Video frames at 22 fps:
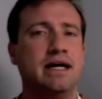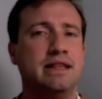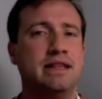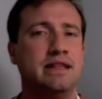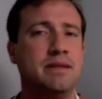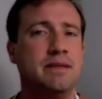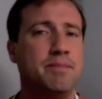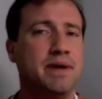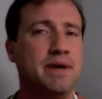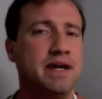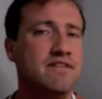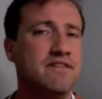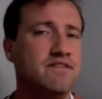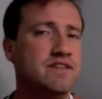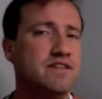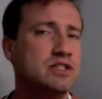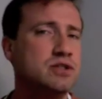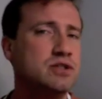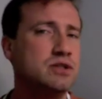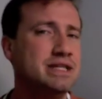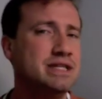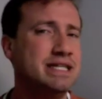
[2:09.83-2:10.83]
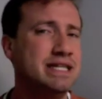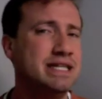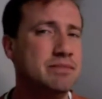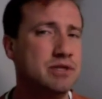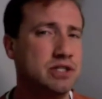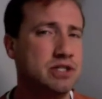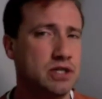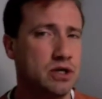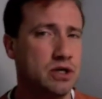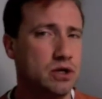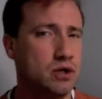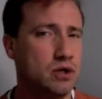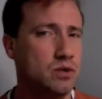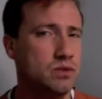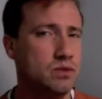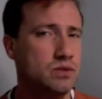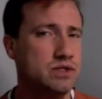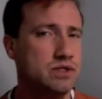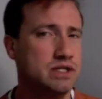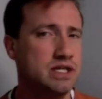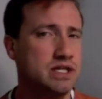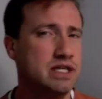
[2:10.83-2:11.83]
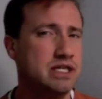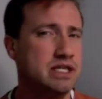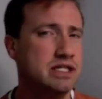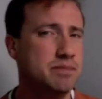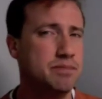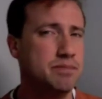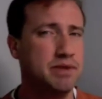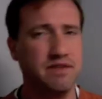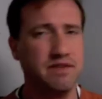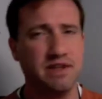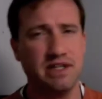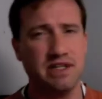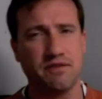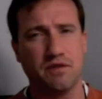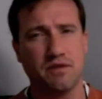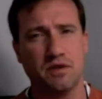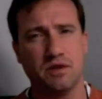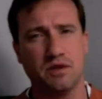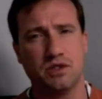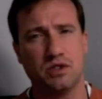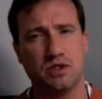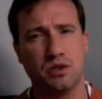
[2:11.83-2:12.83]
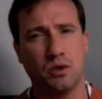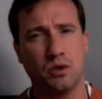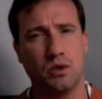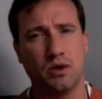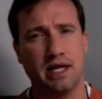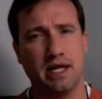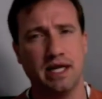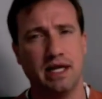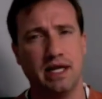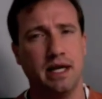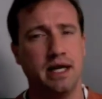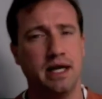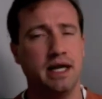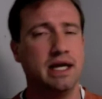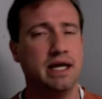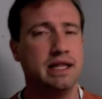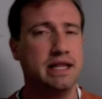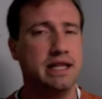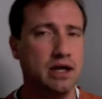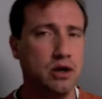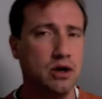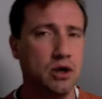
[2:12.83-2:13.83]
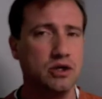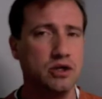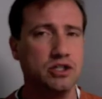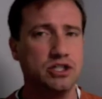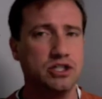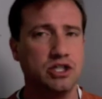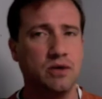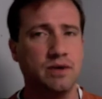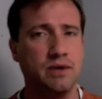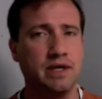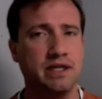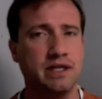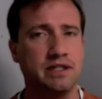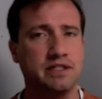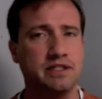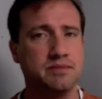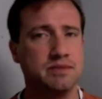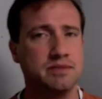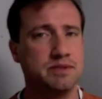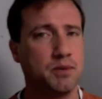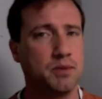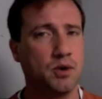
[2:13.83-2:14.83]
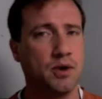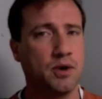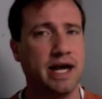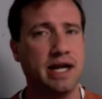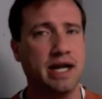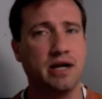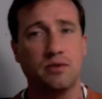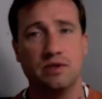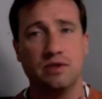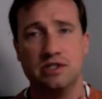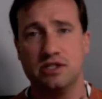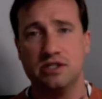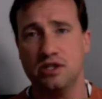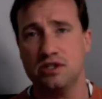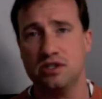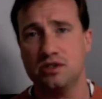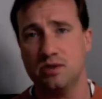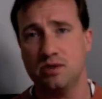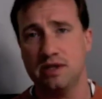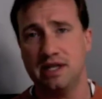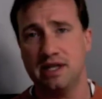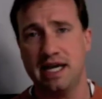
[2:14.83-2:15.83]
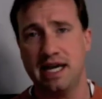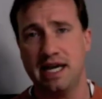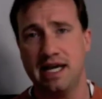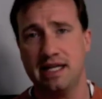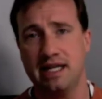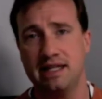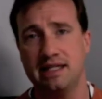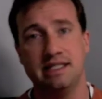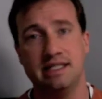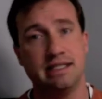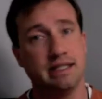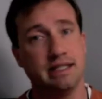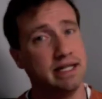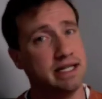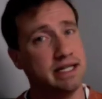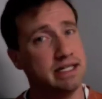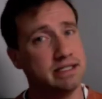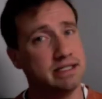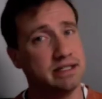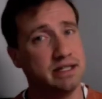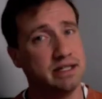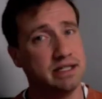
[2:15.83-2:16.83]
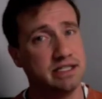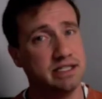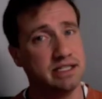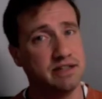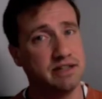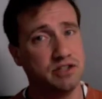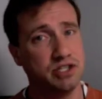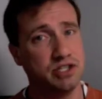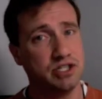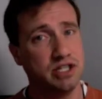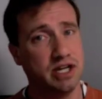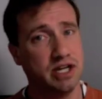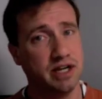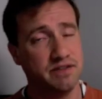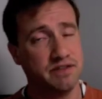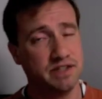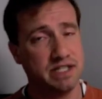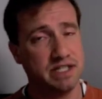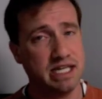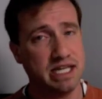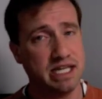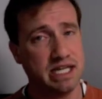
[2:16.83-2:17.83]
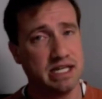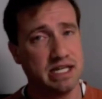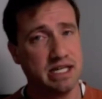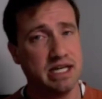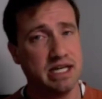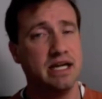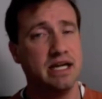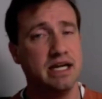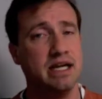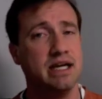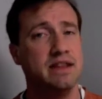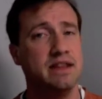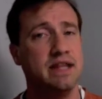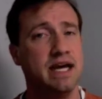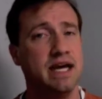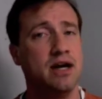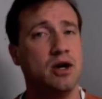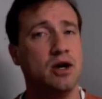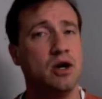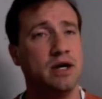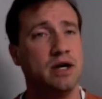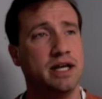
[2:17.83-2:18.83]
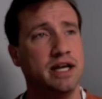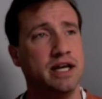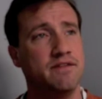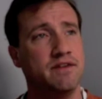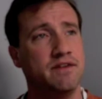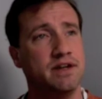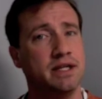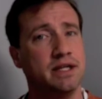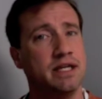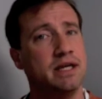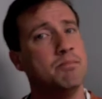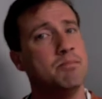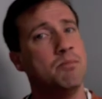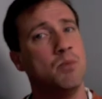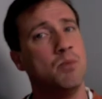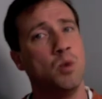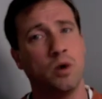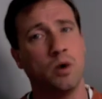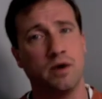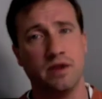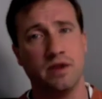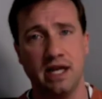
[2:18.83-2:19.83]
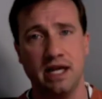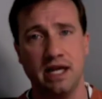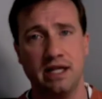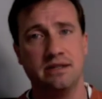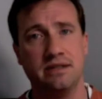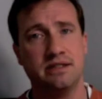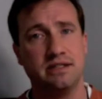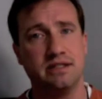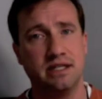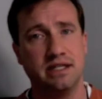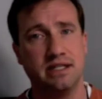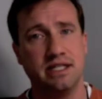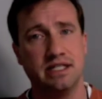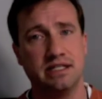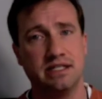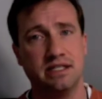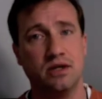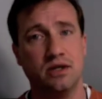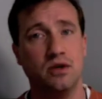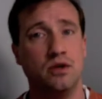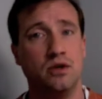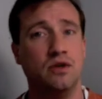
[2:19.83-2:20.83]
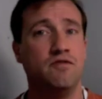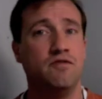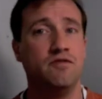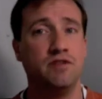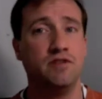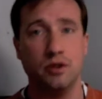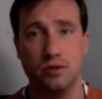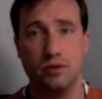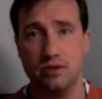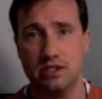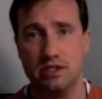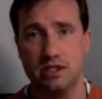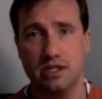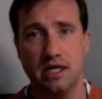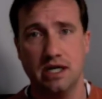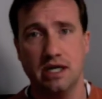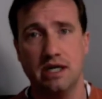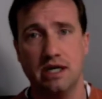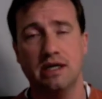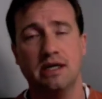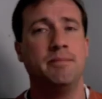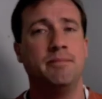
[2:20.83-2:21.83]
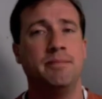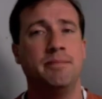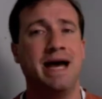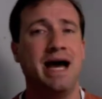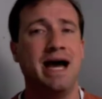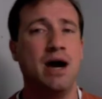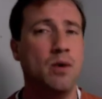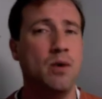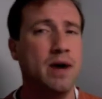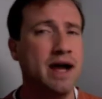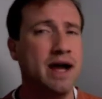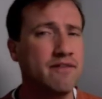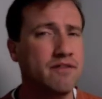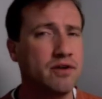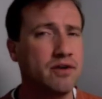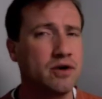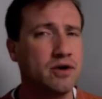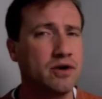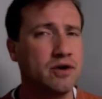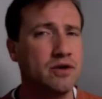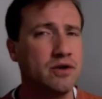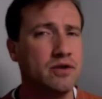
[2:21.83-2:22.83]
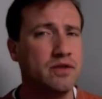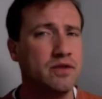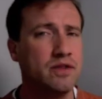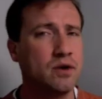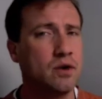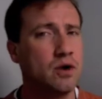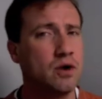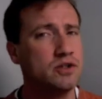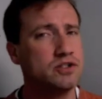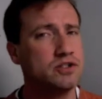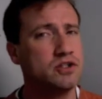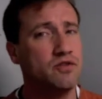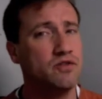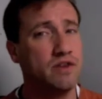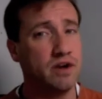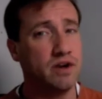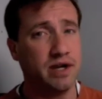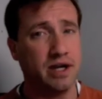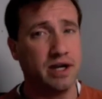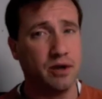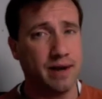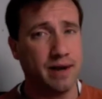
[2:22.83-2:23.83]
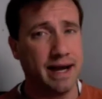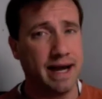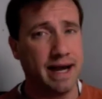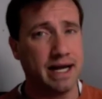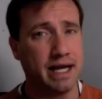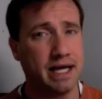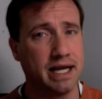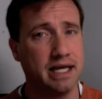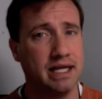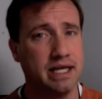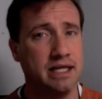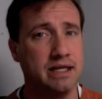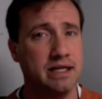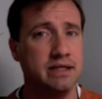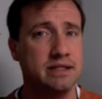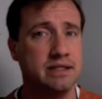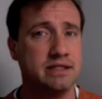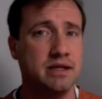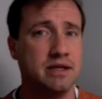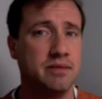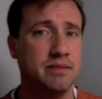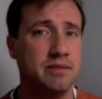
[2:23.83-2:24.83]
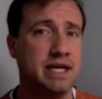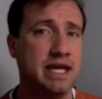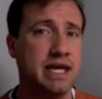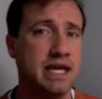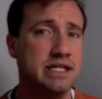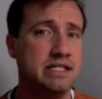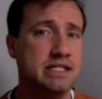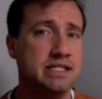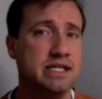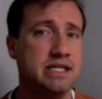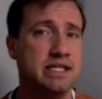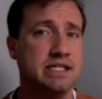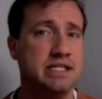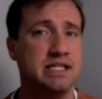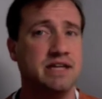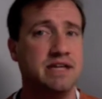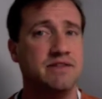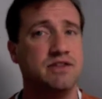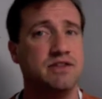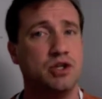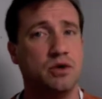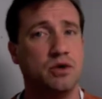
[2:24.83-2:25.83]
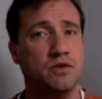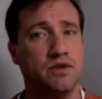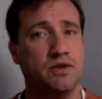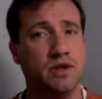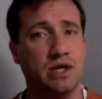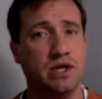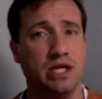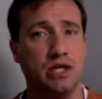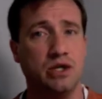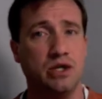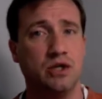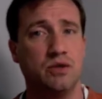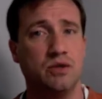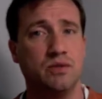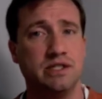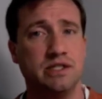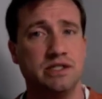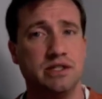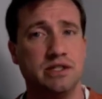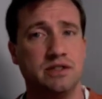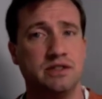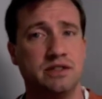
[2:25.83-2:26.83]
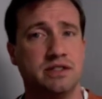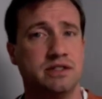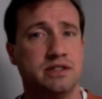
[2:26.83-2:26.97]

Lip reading: The beneficial nematodes is a bit of a different story. They are showing some sporadic results with that, at least the latest studies I've seen, that are definitely more than statistical flukes. However, they're also very erratic. In some cases, they've shown very good results.